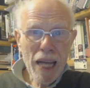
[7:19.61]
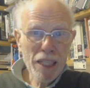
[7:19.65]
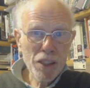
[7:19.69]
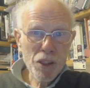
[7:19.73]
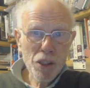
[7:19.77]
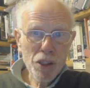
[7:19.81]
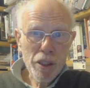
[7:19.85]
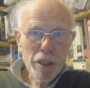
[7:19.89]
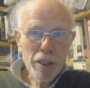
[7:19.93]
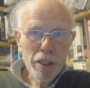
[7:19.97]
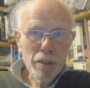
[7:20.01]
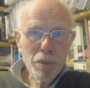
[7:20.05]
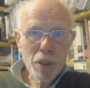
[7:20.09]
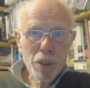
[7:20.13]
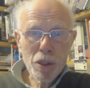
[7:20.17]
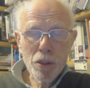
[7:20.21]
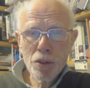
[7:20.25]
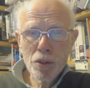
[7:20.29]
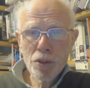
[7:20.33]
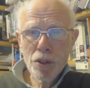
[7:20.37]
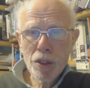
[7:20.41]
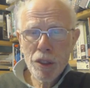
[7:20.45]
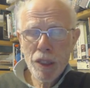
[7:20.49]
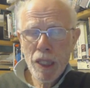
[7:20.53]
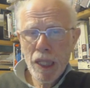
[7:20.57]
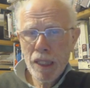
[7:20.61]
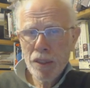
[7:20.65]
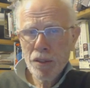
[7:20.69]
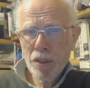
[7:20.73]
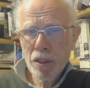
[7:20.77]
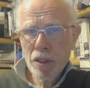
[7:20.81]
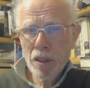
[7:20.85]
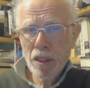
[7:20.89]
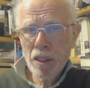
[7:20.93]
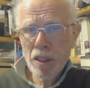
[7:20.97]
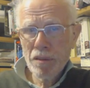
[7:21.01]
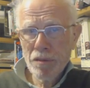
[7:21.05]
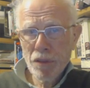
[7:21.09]
Actually, because it has
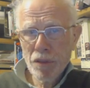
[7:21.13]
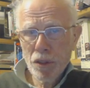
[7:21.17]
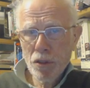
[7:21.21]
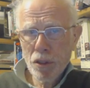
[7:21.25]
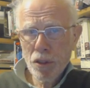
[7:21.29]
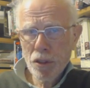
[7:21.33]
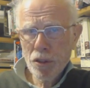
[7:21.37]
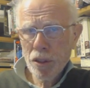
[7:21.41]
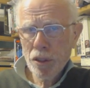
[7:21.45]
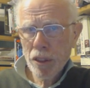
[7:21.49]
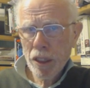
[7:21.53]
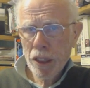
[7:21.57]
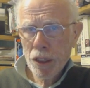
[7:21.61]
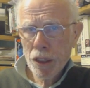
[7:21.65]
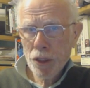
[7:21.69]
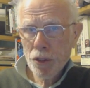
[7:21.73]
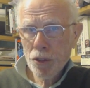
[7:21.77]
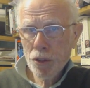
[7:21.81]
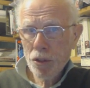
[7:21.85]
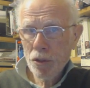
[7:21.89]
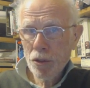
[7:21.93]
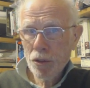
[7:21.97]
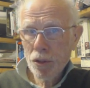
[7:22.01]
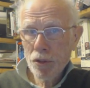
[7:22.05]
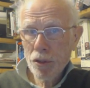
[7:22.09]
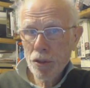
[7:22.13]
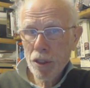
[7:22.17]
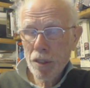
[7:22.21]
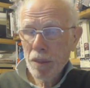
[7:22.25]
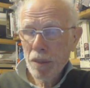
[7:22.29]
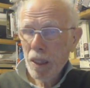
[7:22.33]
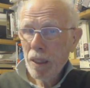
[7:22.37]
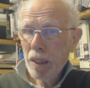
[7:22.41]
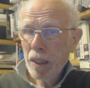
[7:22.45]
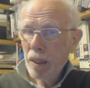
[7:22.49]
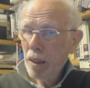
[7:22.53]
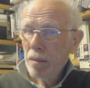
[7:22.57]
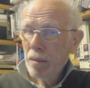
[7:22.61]
the Dartford Crossing on its doorstep,
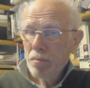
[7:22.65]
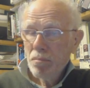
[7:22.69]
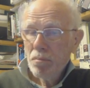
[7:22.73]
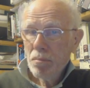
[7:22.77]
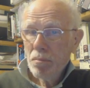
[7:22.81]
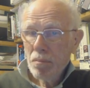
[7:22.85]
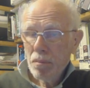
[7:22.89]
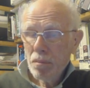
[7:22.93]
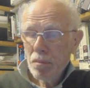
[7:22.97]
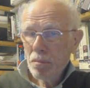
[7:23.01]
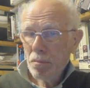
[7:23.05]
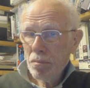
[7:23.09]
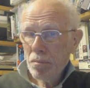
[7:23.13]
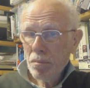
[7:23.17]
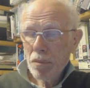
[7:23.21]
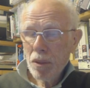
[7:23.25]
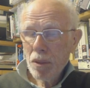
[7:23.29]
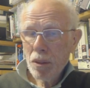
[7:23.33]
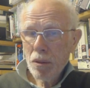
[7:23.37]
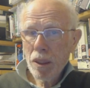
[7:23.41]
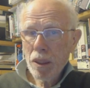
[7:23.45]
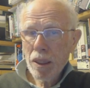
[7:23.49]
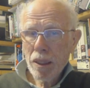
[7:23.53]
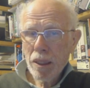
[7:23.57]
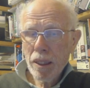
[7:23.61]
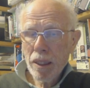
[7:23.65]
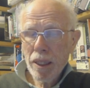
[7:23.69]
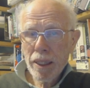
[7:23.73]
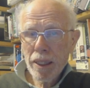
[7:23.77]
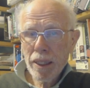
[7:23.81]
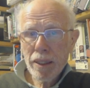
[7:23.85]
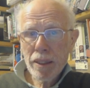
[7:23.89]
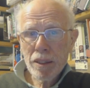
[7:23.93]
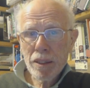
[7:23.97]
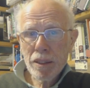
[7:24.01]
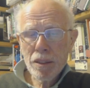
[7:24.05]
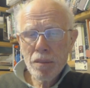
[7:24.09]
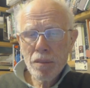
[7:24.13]
quite
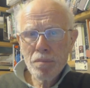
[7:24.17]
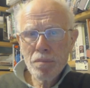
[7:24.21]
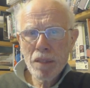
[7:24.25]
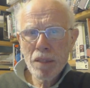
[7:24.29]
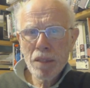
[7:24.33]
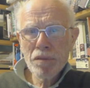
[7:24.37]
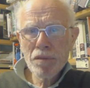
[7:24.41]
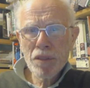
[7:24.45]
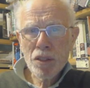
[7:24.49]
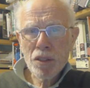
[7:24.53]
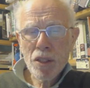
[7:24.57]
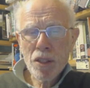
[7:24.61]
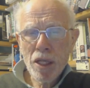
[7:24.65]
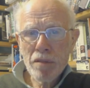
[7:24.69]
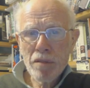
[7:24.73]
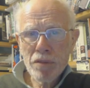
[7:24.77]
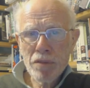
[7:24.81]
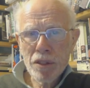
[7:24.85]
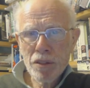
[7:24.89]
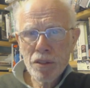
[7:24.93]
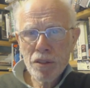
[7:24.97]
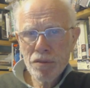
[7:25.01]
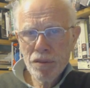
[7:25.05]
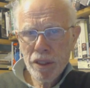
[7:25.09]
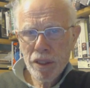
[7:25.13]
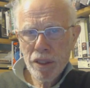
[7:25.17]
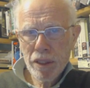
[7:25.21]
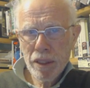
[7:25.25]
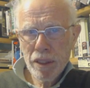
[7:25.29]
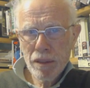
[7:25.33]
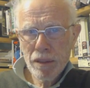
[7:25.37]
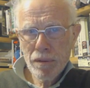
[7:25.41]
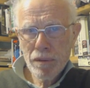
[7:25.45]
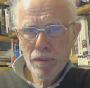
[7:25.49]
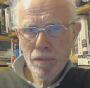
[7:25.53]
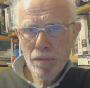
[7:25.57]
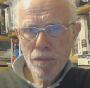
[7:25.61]
likely is above this average figure.